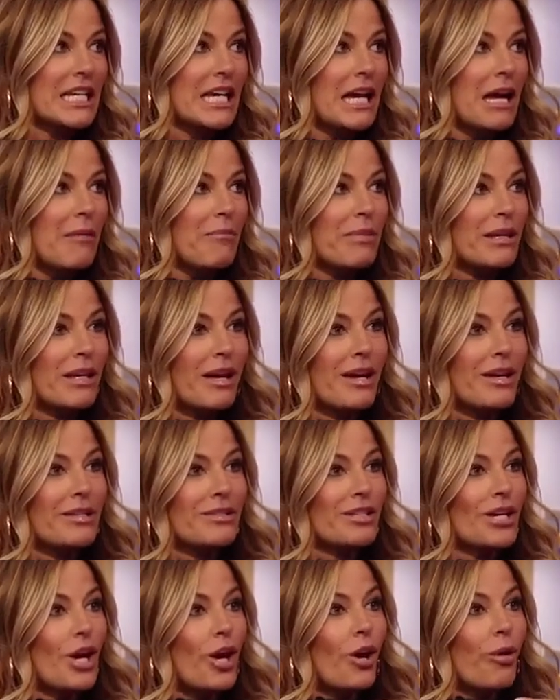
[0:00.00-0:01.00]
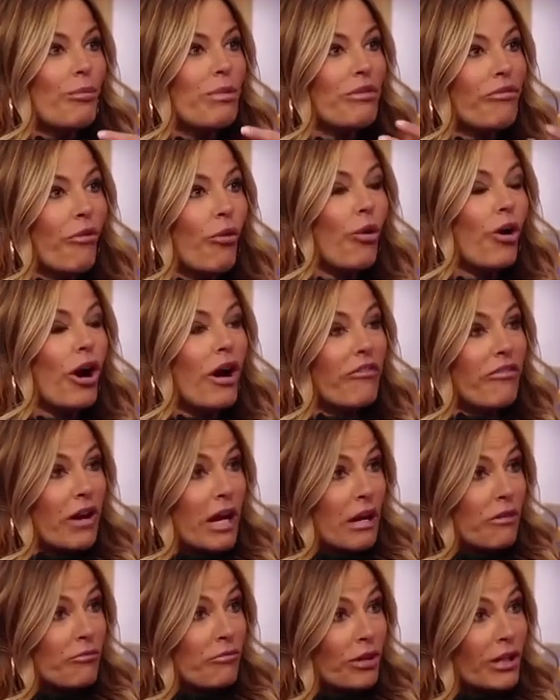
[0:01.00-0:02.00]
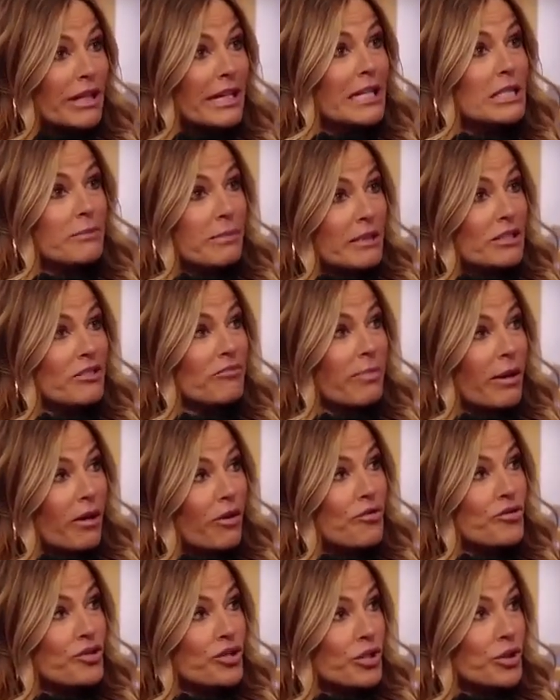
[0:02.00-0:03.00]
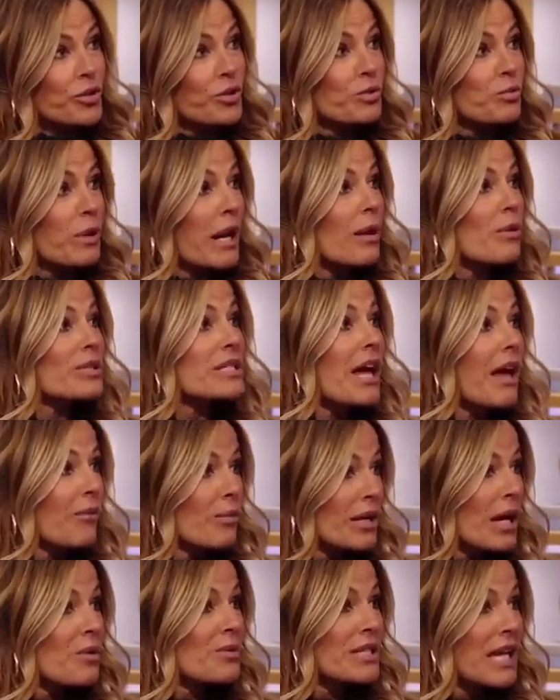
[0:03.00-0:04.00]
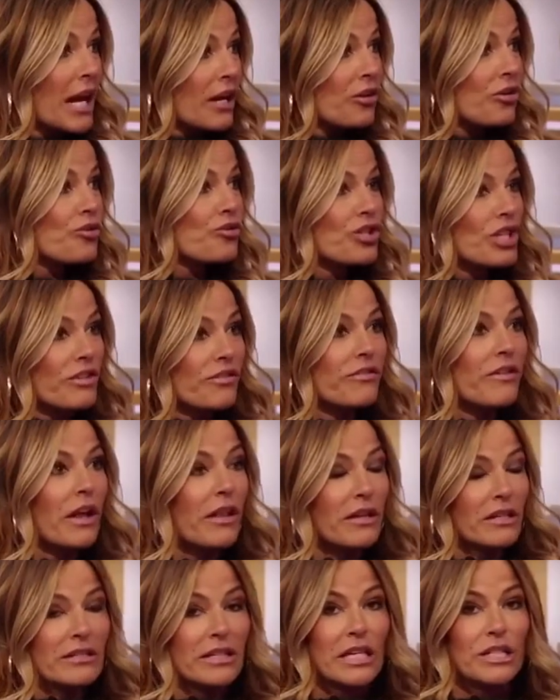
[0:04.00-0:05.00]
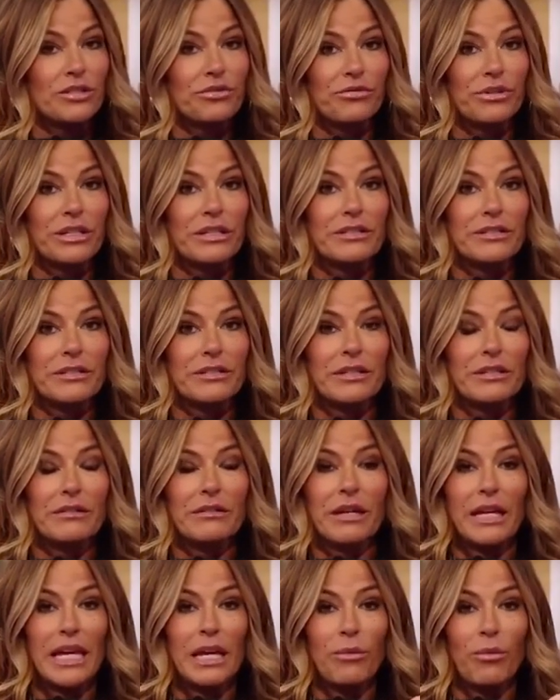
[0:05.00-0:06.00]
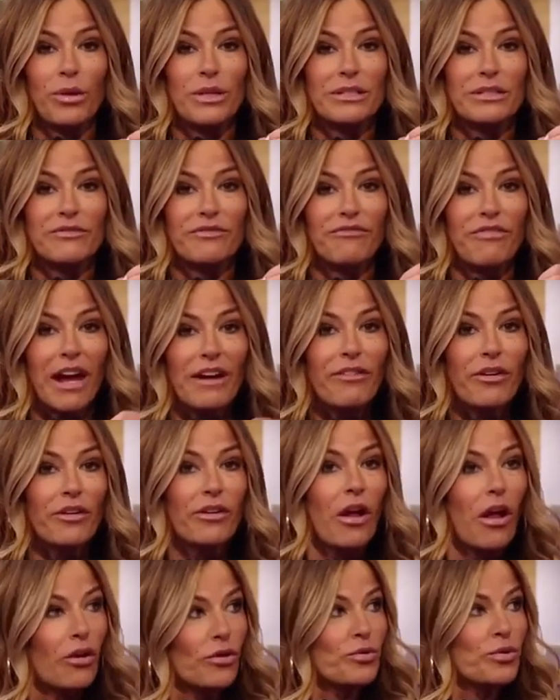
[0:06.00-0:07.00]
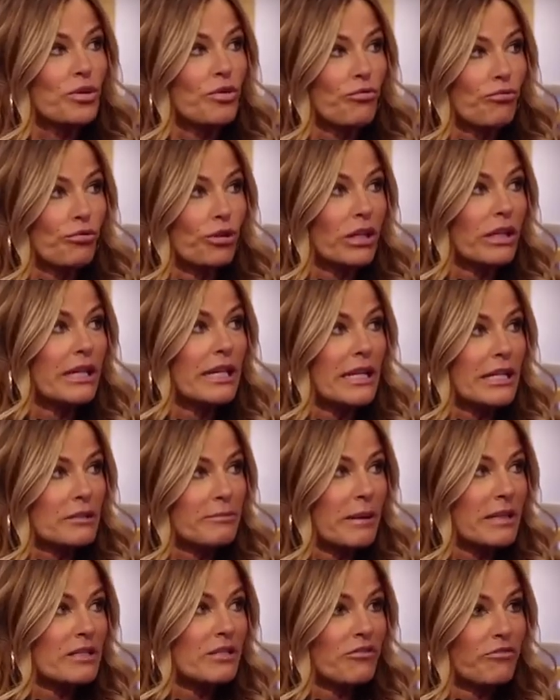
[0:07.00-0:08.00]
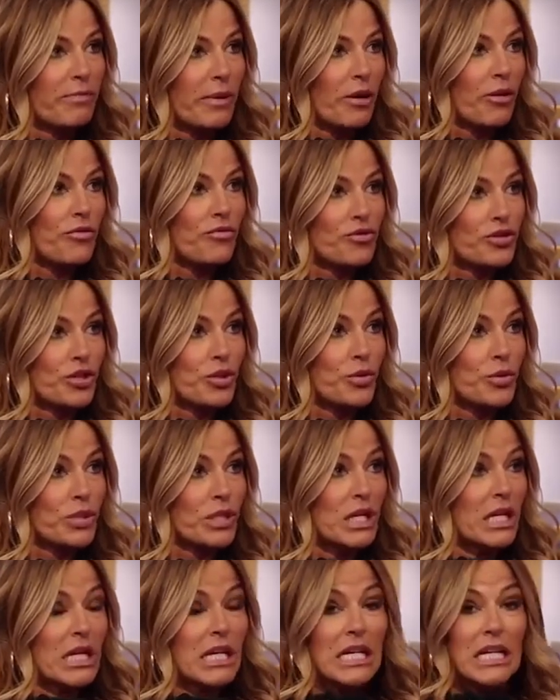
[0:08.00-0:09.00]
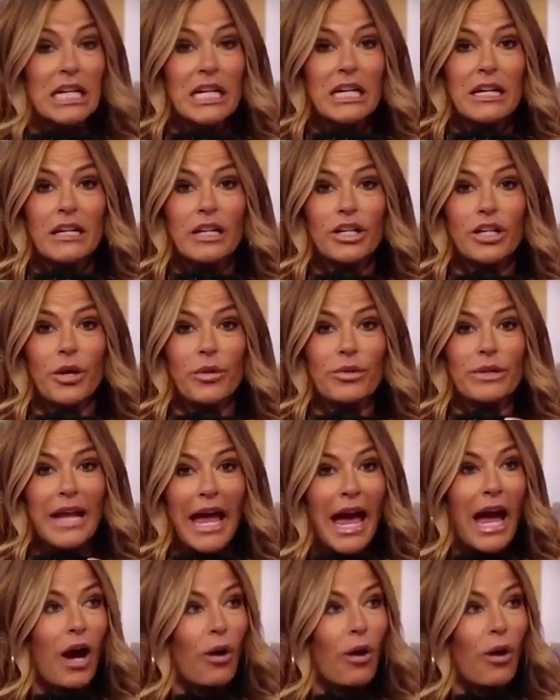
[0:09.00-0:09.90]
because before a really expensive pair of shoes, when I was the editor-in-chief of Elle Accessories, it was $500 was a really expensive pair of shoes. Now we're